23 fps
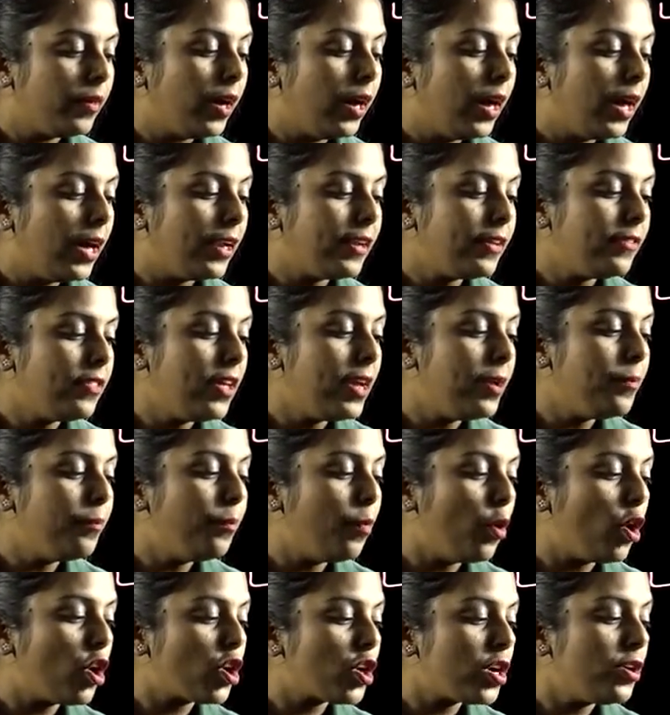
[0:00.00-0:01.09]
Another
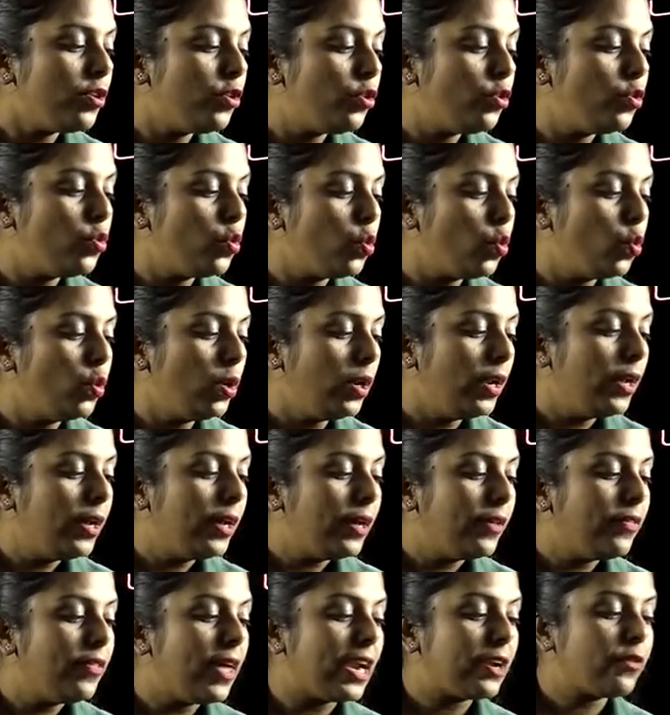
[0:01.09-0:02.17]
important tool
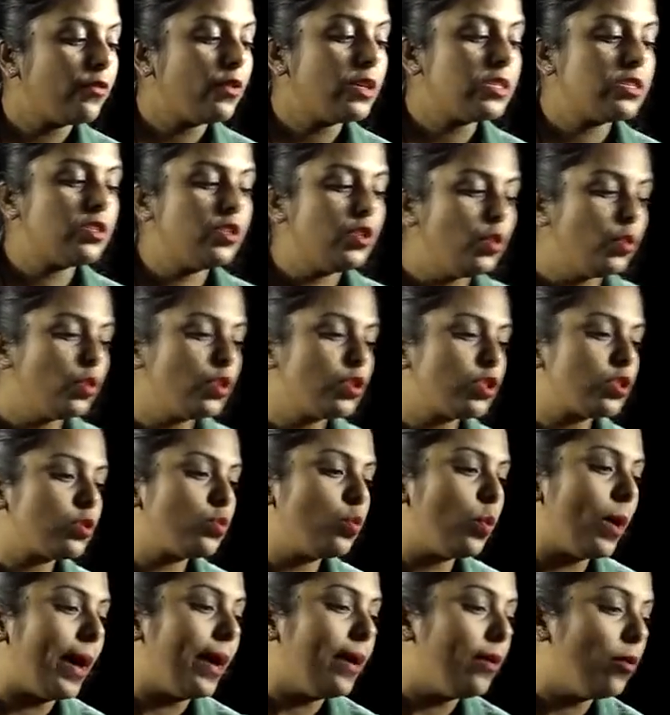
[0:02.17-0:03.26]
that was used
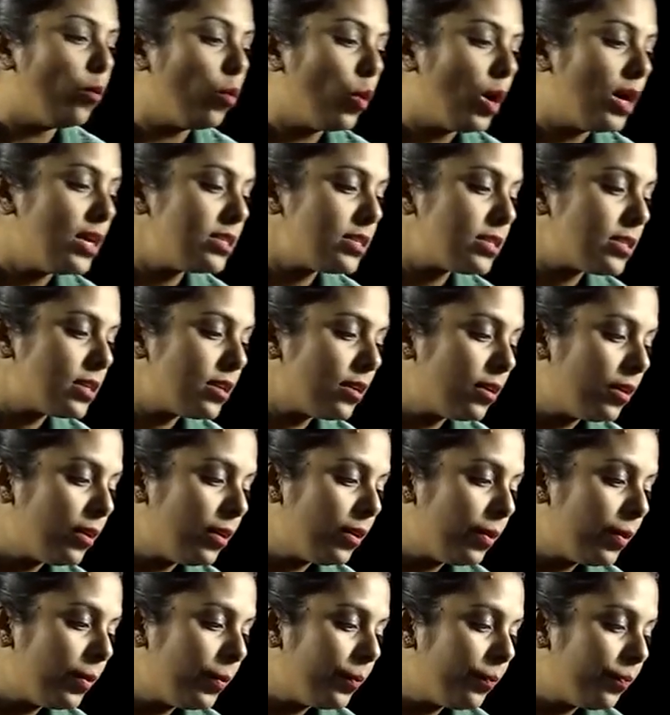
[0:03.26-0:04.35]
was
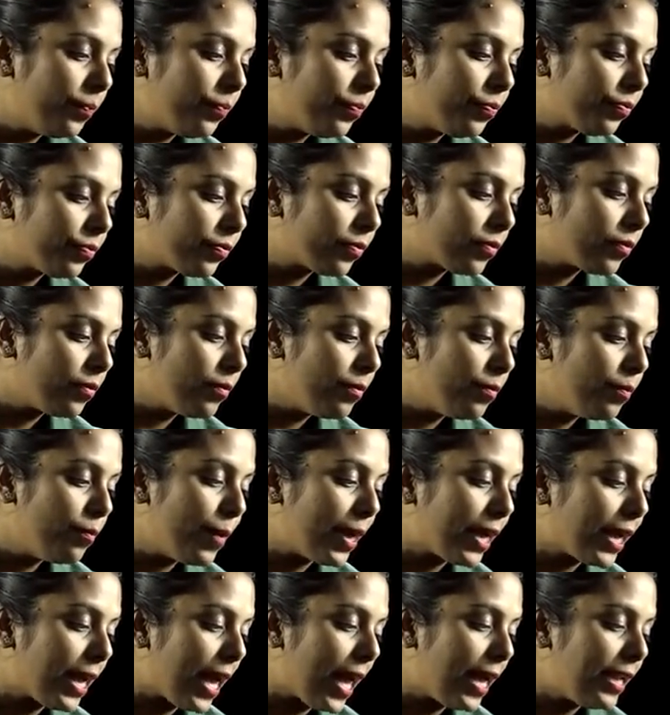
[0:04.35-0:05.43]

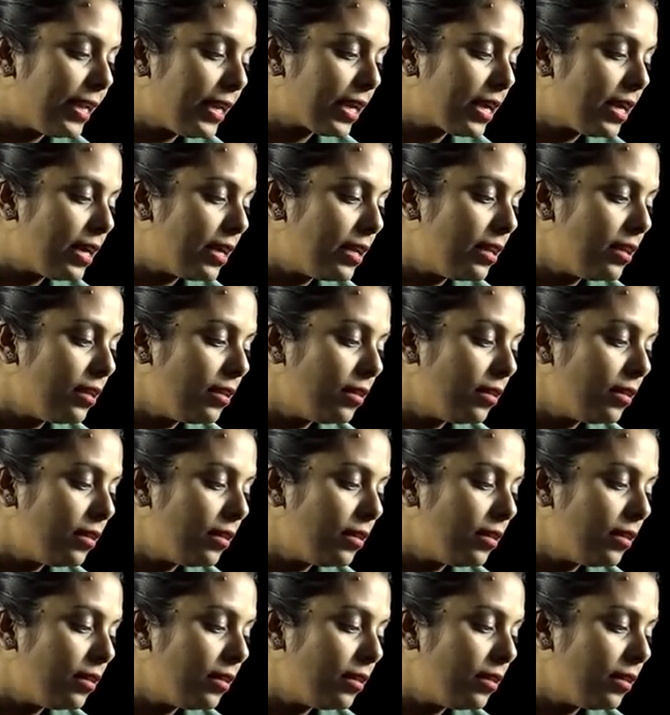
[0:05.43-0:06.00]
mechanical